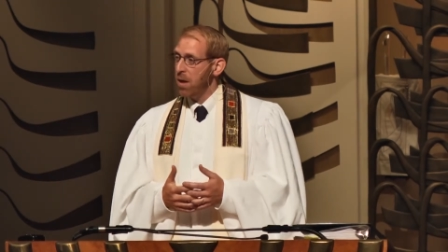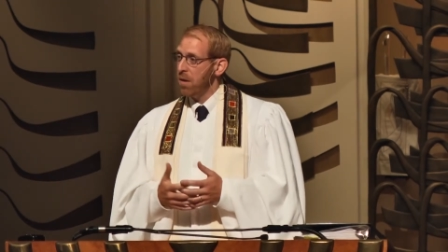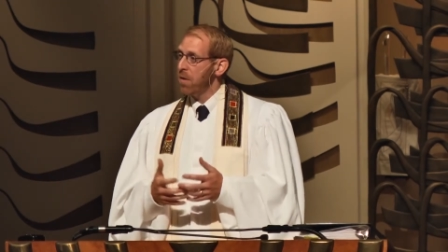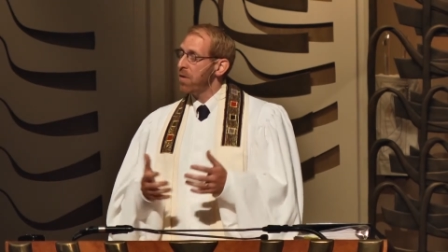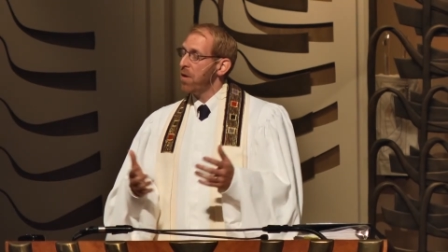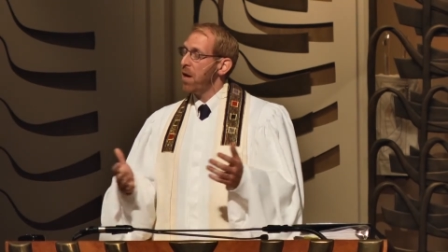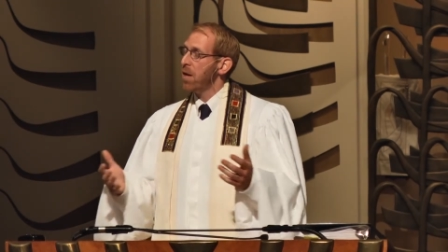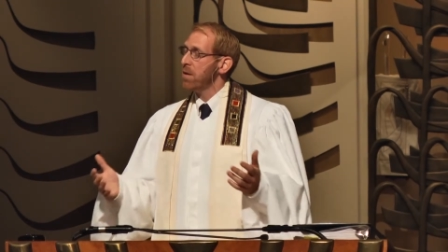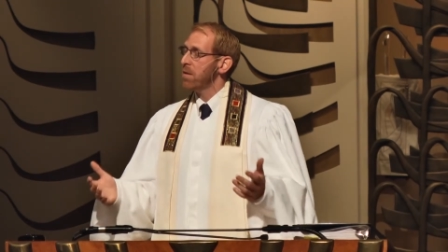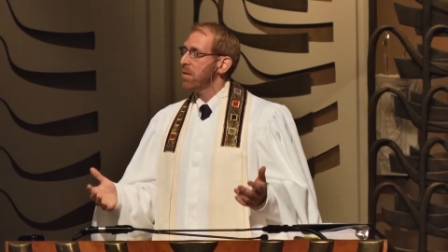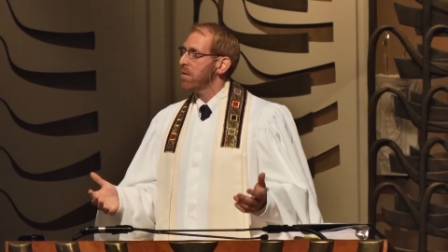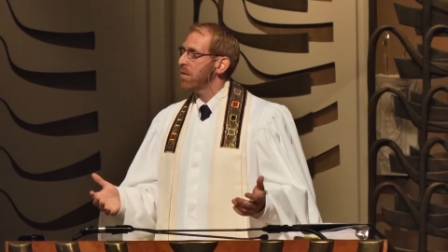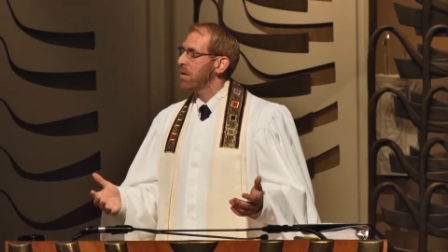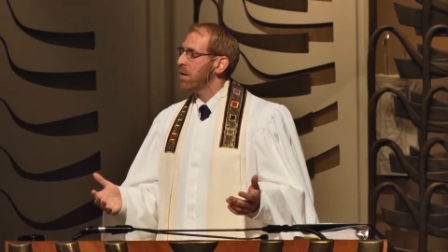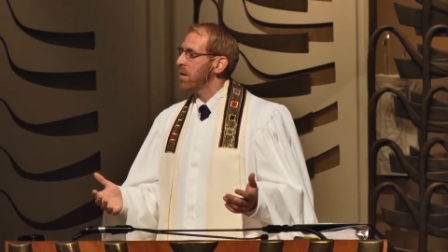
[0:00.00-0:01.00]
And
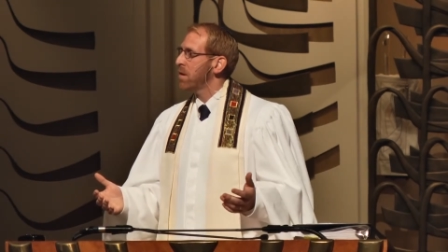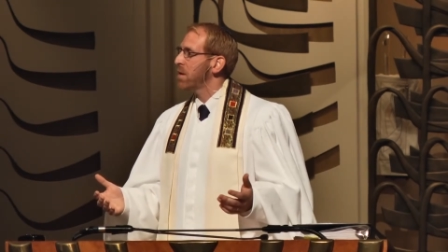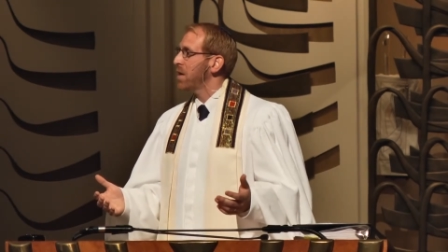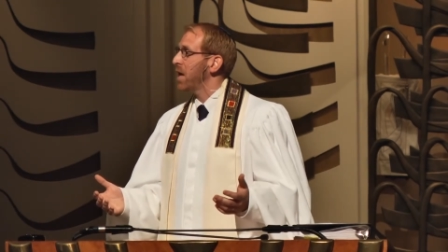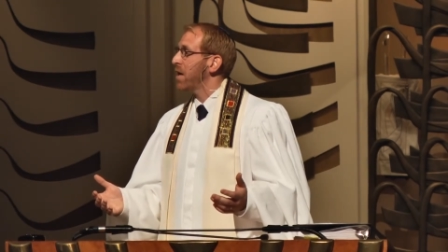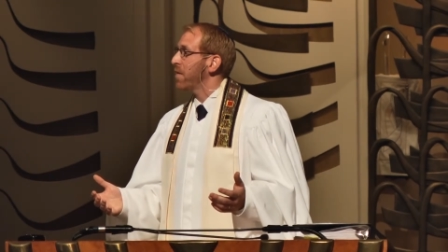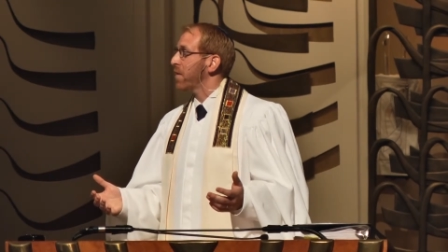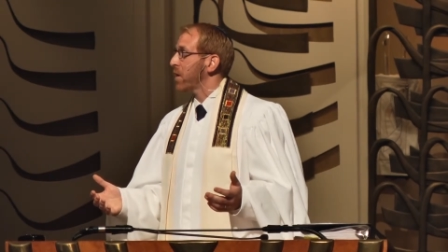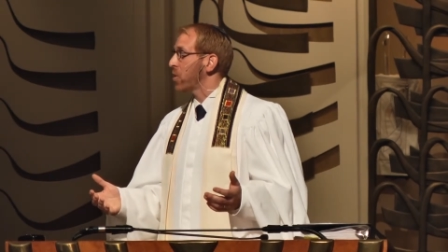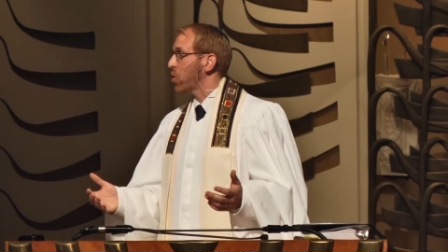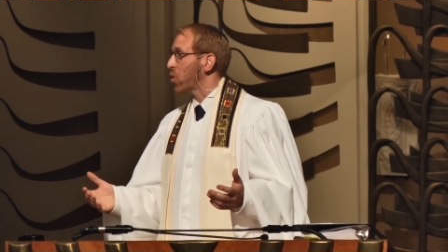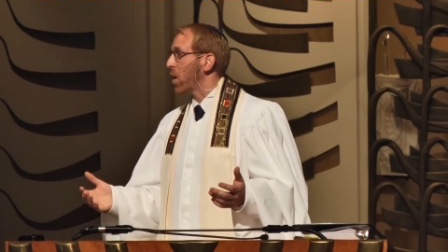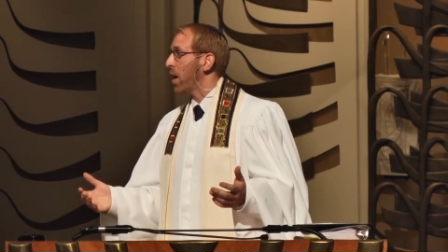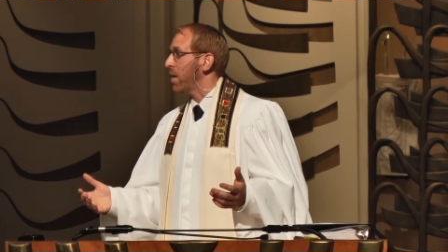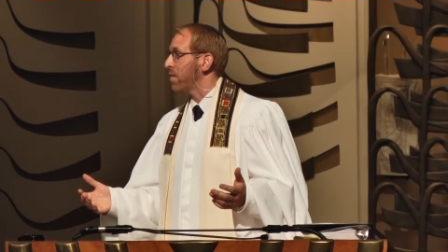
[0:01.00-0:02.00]
thus, instead of a
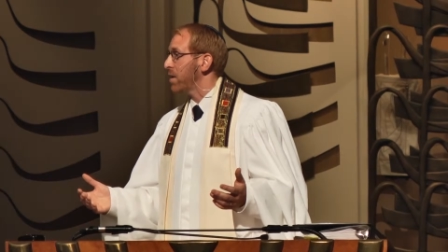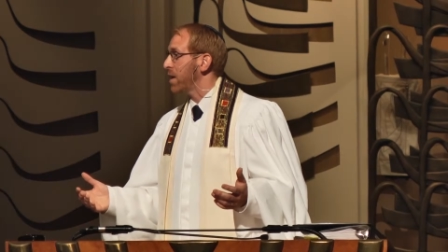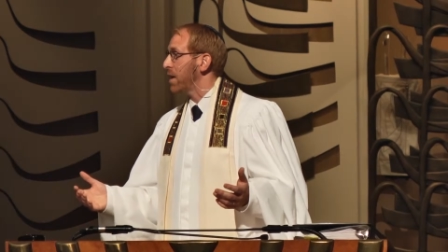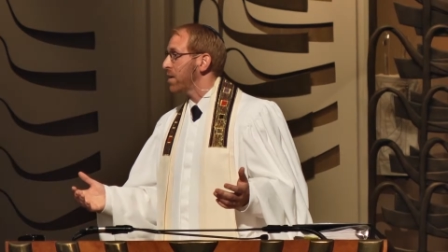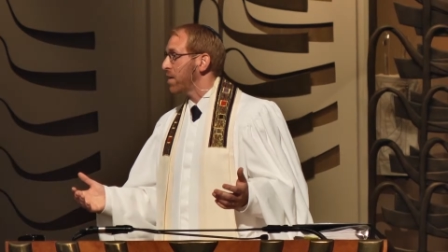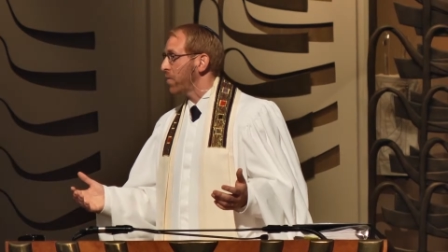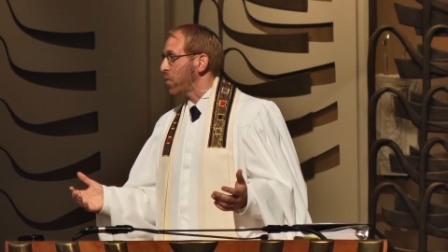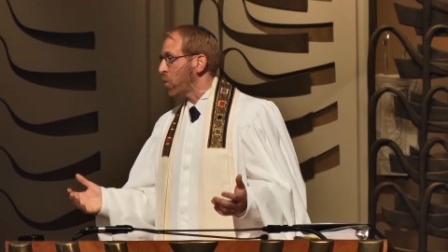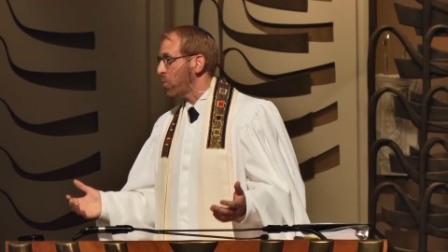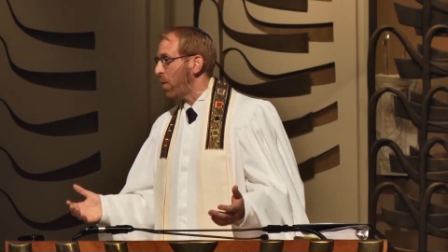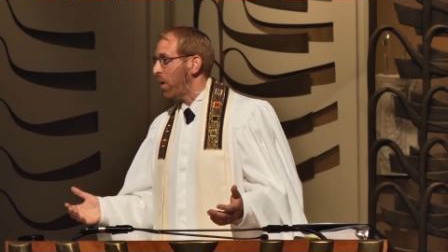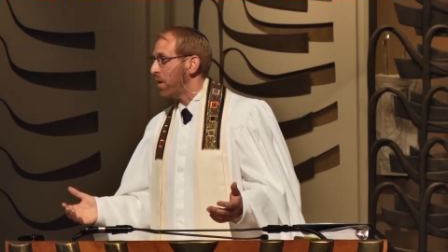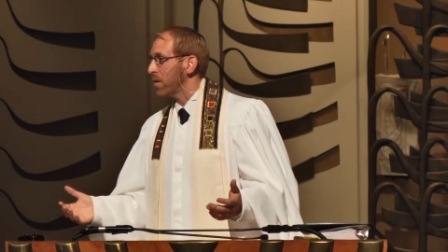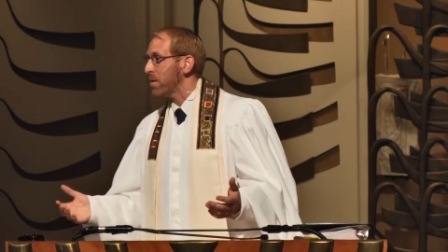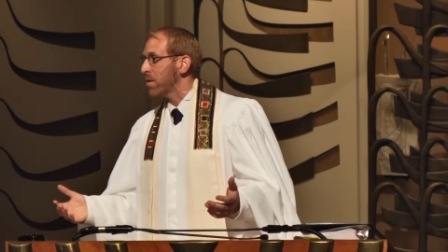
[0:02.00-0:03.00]
contrived sense of
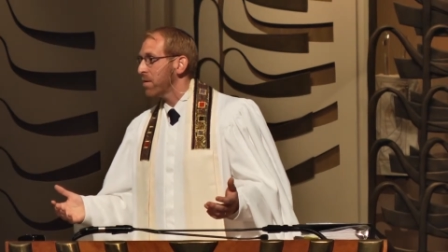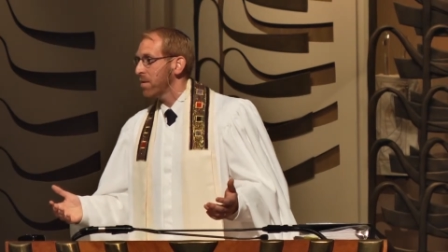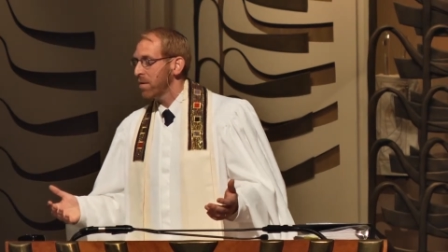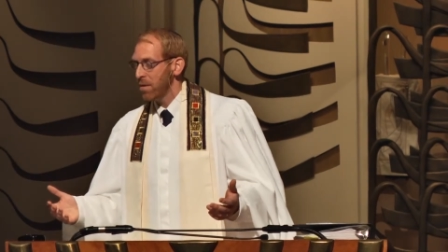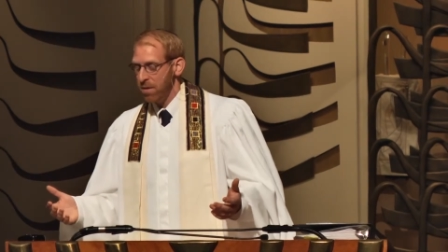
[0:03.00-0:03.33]
schmaltz,